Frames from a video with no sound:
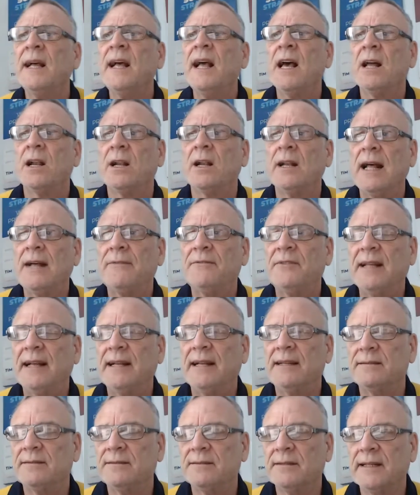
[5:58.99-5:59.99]
And I'd have
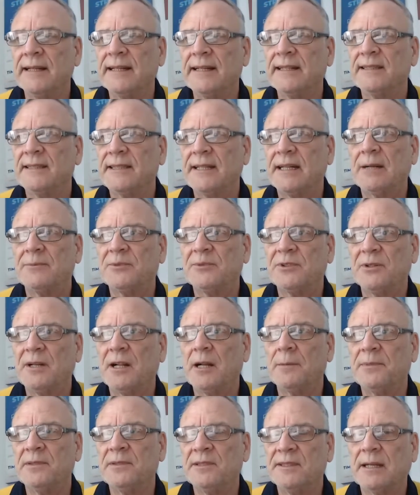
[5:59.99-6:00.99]
that link set up so it
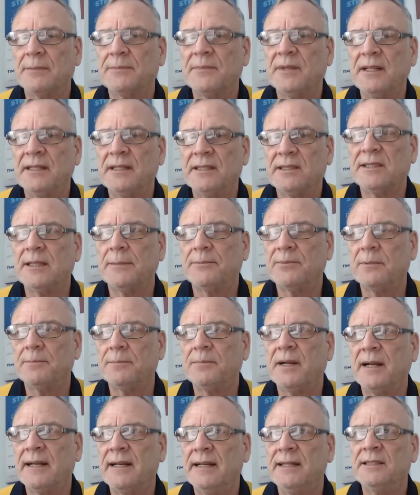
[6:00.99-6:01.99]
opens up in a separate
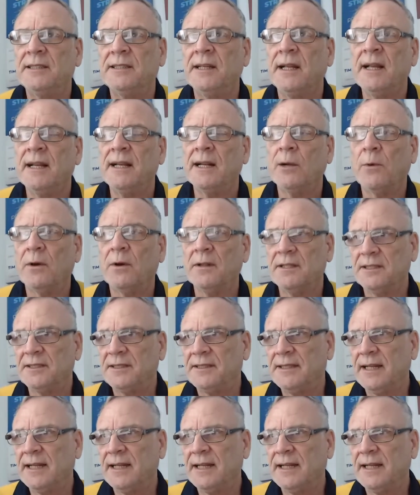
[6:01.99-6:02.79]
page. Now, what this